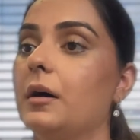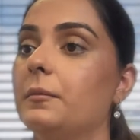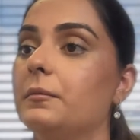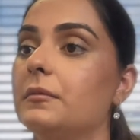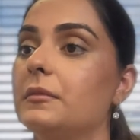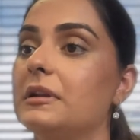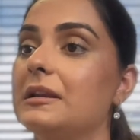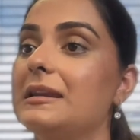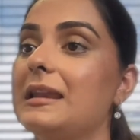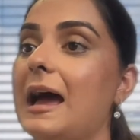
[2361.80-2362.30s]

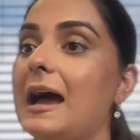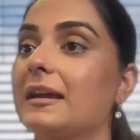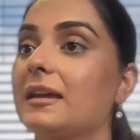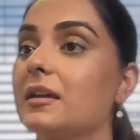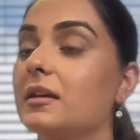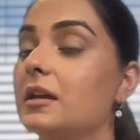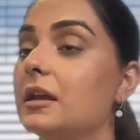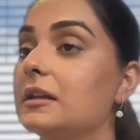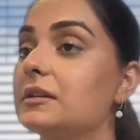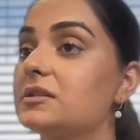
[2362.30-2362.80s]

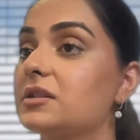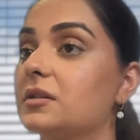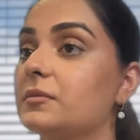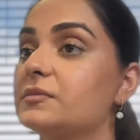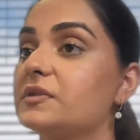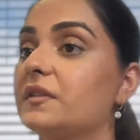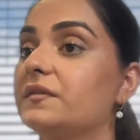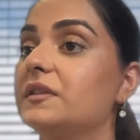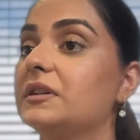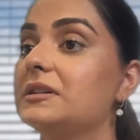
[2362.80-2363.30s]
lagging in
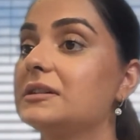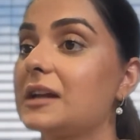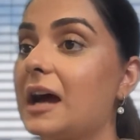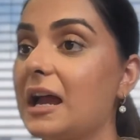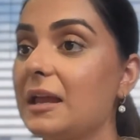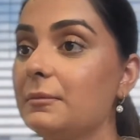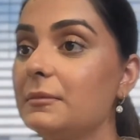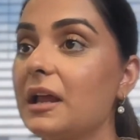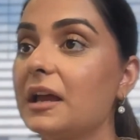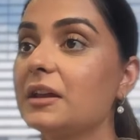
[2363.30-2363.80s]
terms of the
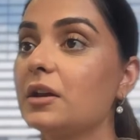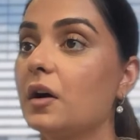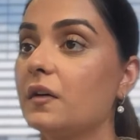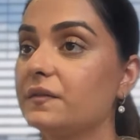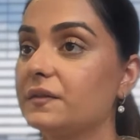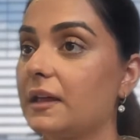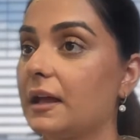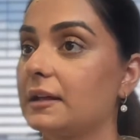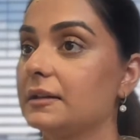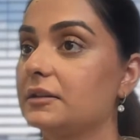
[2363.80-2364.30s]
timeline
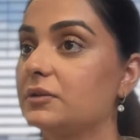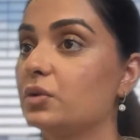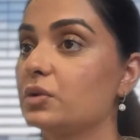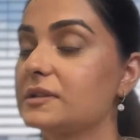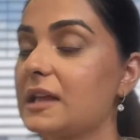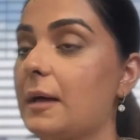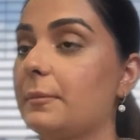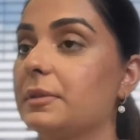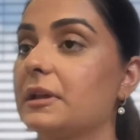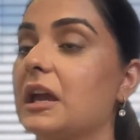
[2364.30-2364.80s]
of
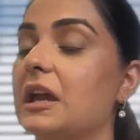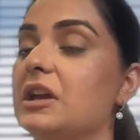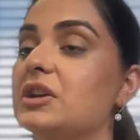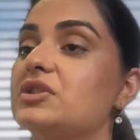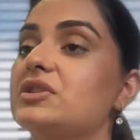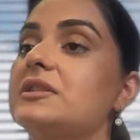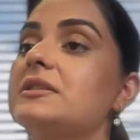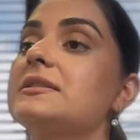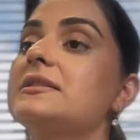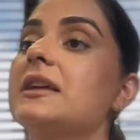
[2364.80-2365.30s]
those
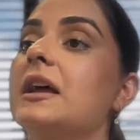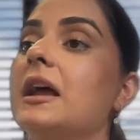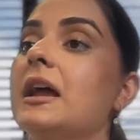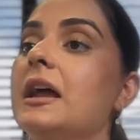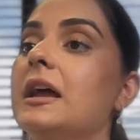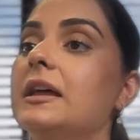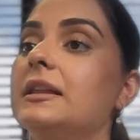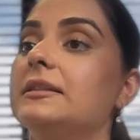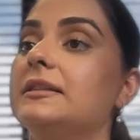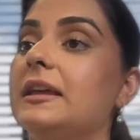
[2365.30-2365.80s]
applications,
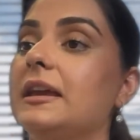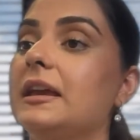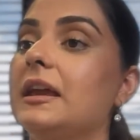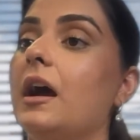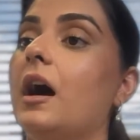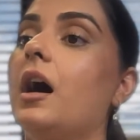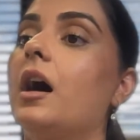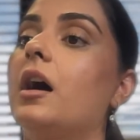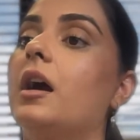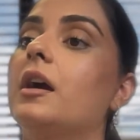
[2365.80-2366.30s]
they
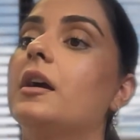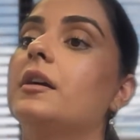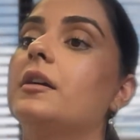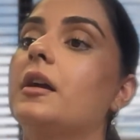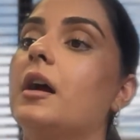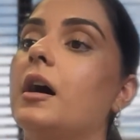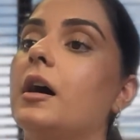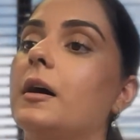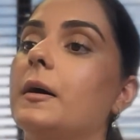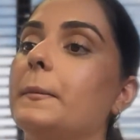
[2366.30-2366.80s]

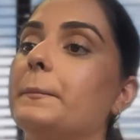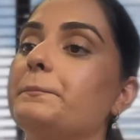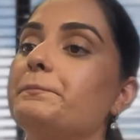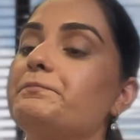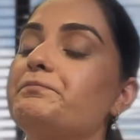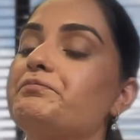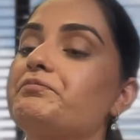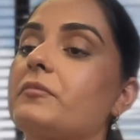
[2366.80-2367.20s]
are,